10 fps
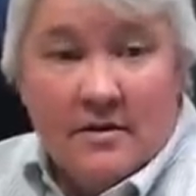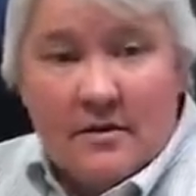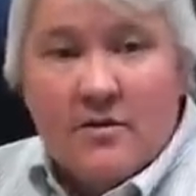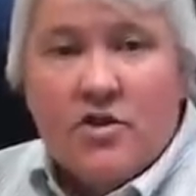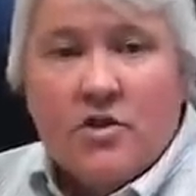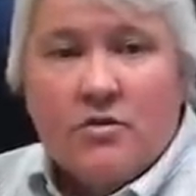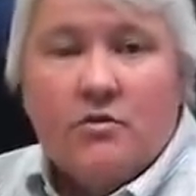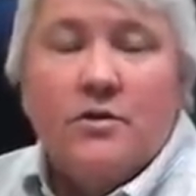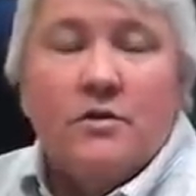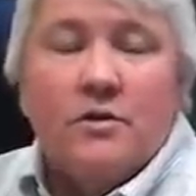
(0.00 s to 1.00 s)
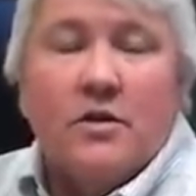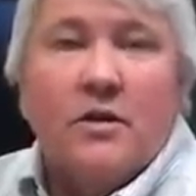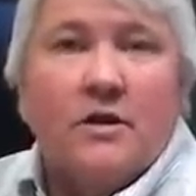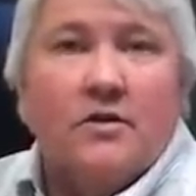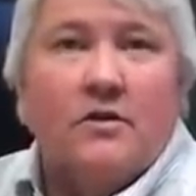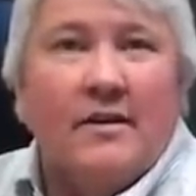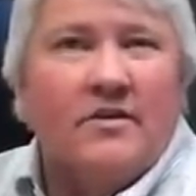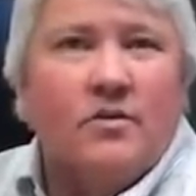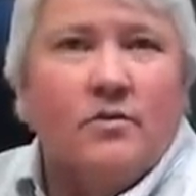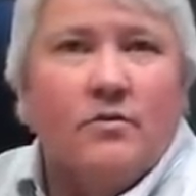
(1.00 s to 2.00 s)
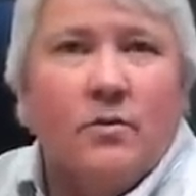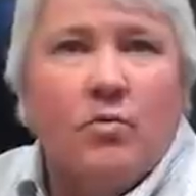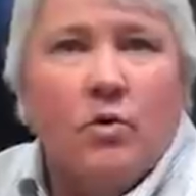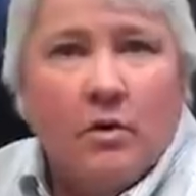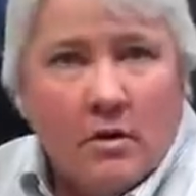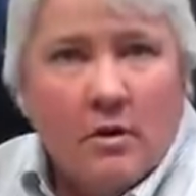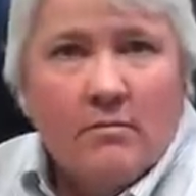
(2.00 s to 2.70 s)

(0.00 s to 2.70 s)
this year to connect to like 2 or 3 more.